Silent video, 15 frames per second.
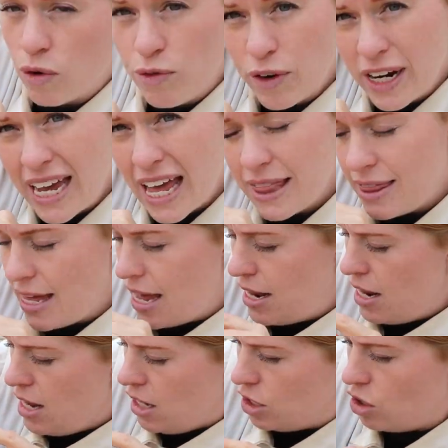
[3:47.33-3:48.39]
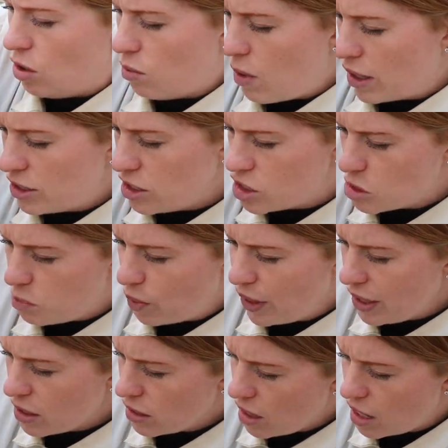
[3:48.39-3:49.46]
don't forget that you'll want to
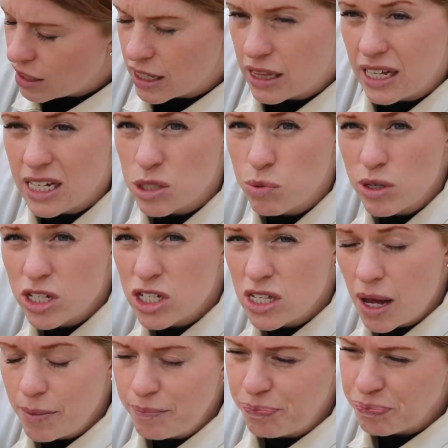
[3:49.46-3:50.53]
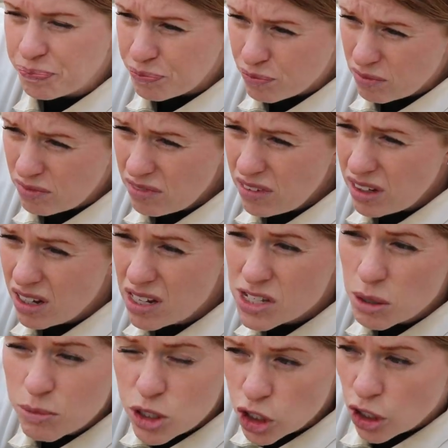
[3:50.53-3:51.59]
sprinkle all of these with some
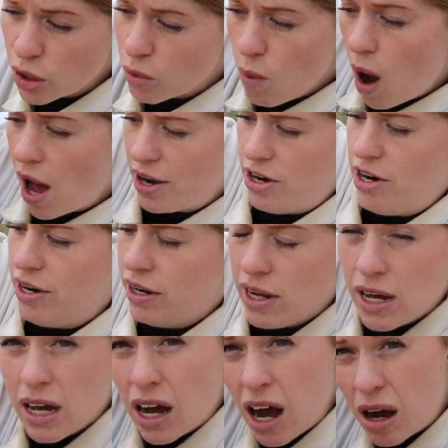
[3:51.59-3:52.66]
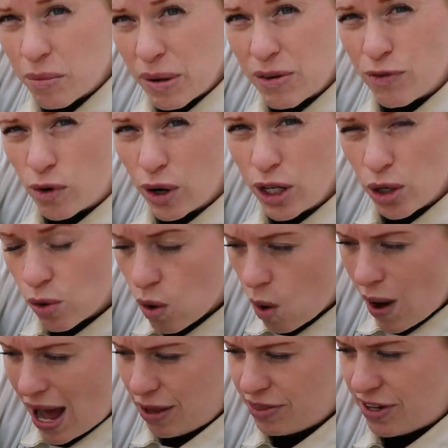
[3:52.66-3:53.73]
some sugar water uh, before you
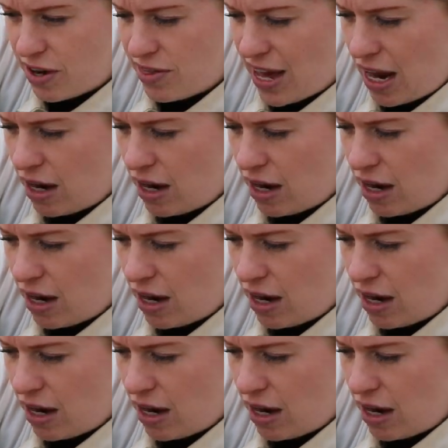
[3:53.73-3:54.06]
go out there.